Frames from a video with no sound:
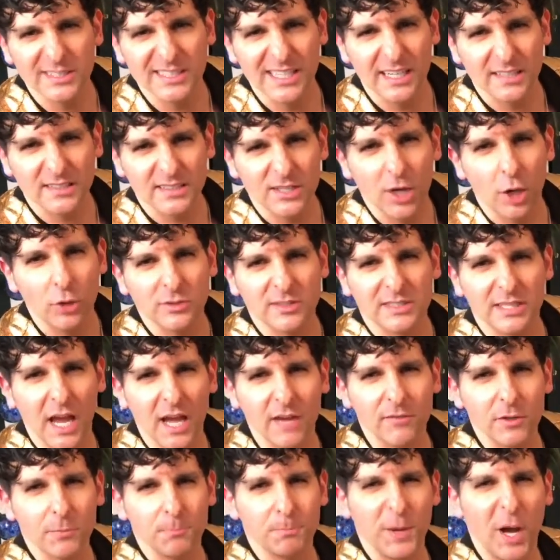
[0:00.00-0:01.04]
there's no
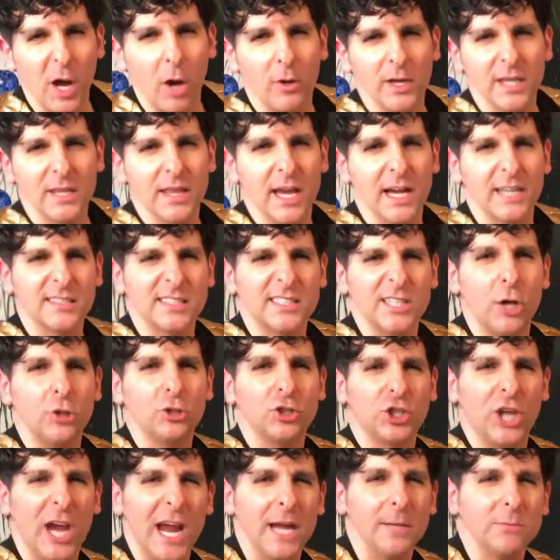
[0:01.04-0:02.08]
David Bowie, there's no
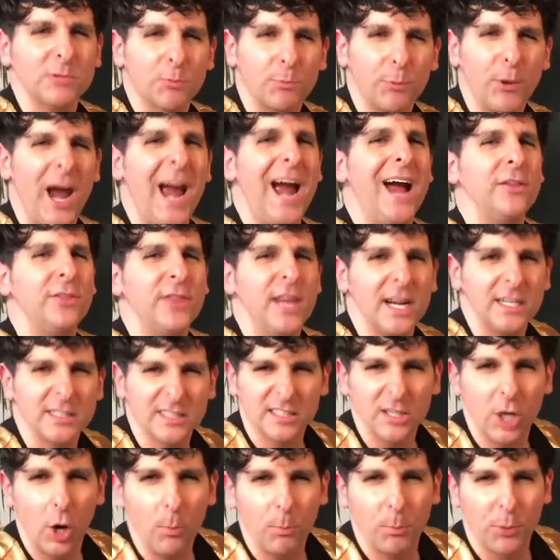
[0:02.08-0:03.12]
James Brown, there's
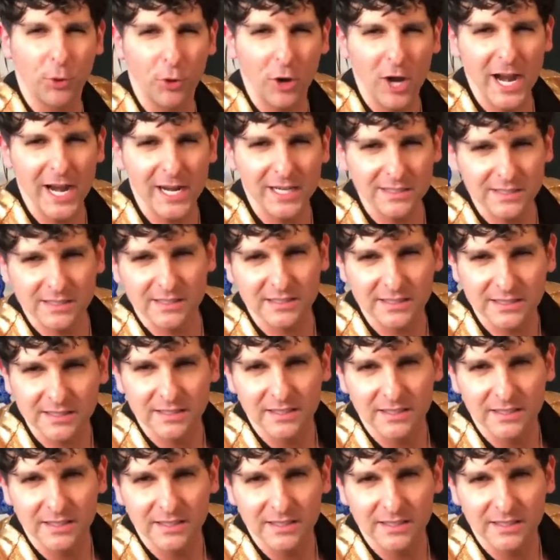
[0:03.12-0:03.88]
no Prince.